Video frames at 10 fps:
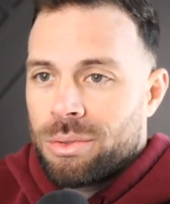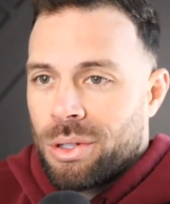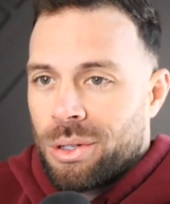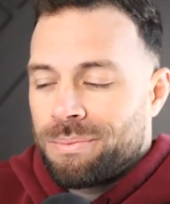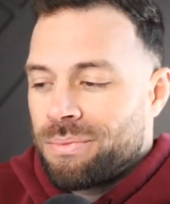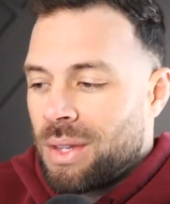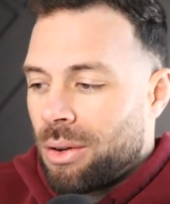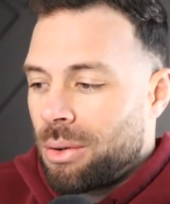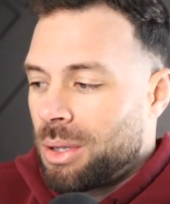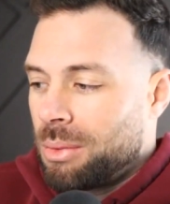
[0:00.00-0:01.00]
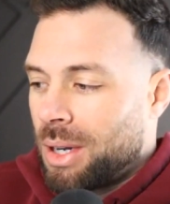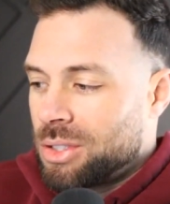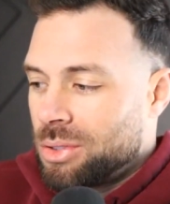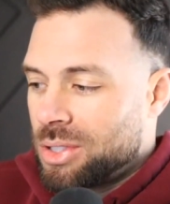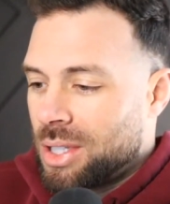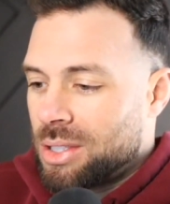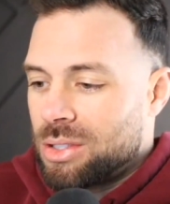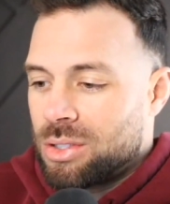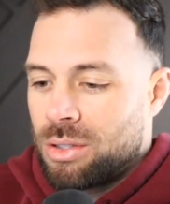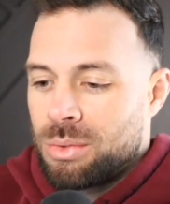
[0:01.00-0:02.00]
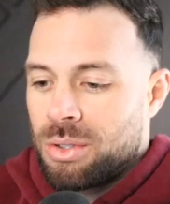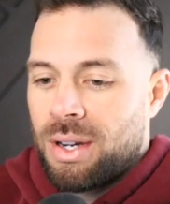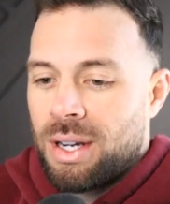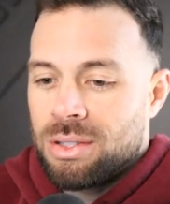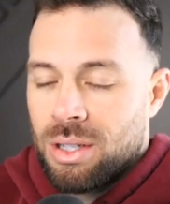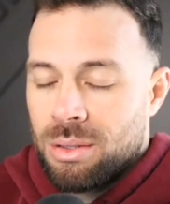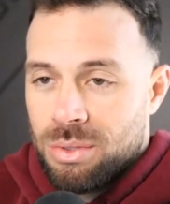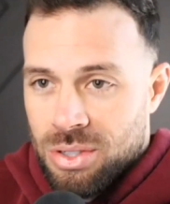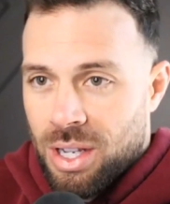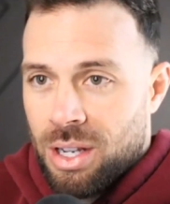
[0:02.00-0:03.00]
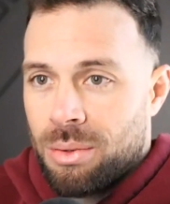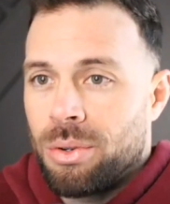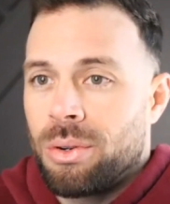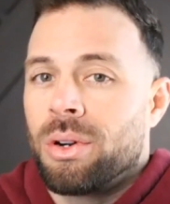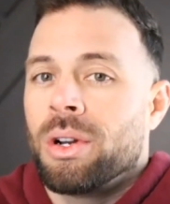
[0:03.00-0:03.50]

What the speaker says: So that would be my 2 cents in terms of finding something sustainable